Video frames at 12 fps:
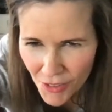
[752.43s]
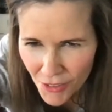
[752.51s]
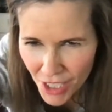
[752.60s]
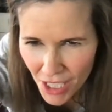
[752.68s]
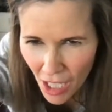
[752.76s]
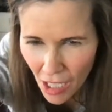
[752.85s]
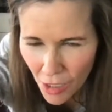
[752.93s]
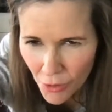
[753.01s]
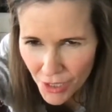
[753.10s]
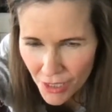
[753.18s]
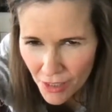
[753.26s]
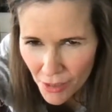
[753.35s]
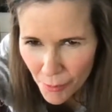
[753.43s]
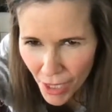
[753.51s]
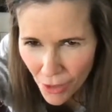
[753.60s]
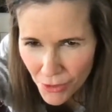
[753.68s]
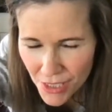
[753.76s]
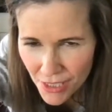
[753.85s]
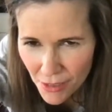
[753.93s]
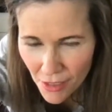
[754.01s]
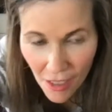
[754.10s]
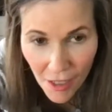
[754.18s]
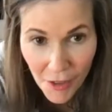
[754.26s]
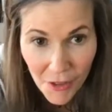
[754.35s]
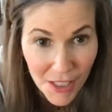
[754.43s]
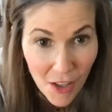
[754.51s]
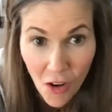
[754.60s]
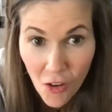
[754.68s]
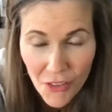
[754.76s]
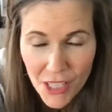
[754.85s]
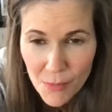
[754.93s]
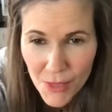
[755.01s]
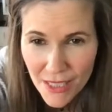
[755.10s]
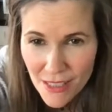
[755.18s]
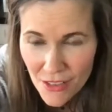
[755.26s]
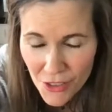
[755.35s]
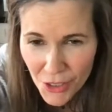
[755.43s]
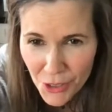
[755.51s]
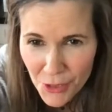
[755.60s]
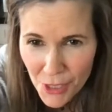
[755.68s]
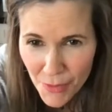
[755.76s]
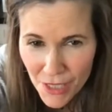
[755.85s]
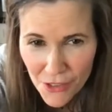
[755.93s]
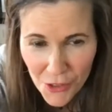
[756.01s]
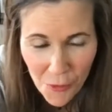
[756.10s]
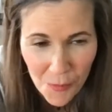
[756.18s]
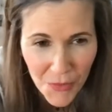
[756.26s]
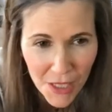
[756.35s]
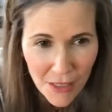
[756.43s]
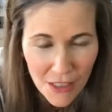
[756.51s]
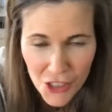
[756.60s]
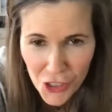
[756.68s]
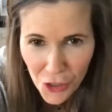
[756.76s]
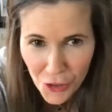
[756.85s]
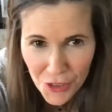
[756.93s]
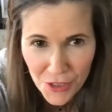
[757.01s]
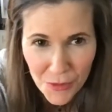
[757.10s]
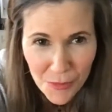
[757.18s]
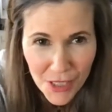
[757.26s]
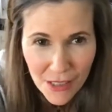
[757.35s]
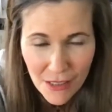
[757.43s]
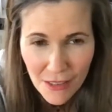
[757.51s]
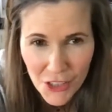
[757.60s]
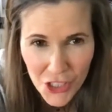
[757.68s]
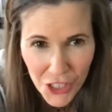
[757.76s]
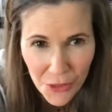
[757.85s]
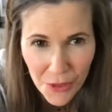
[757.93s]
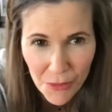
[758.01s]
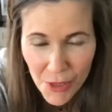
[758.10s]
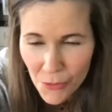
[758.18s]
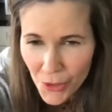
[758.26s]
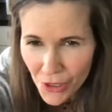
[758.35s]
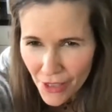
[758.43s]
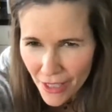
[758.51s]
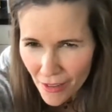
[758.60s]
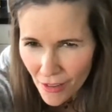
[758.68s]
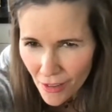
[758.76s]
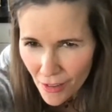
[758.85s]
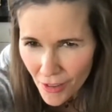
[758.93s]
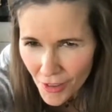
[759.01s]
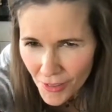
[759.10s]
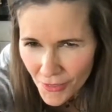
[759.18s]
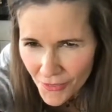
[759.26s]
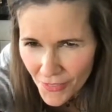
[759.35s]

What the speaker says: Regaud in the mountain. All these places are new to me, so share with me where they are.